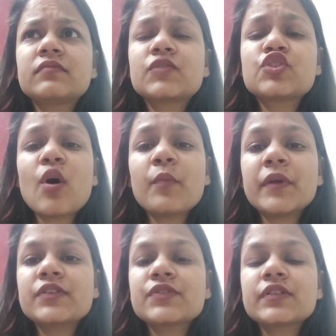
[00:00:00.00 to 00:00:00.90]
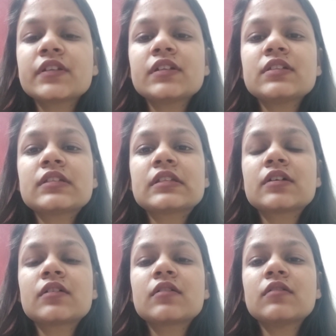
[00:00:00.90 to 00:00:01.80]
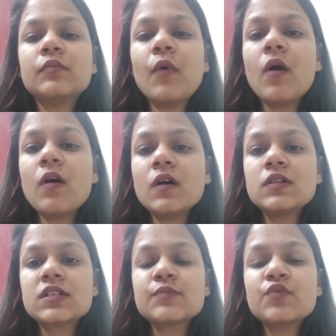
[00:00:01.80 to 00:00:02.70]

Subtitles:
shopping streets, malls,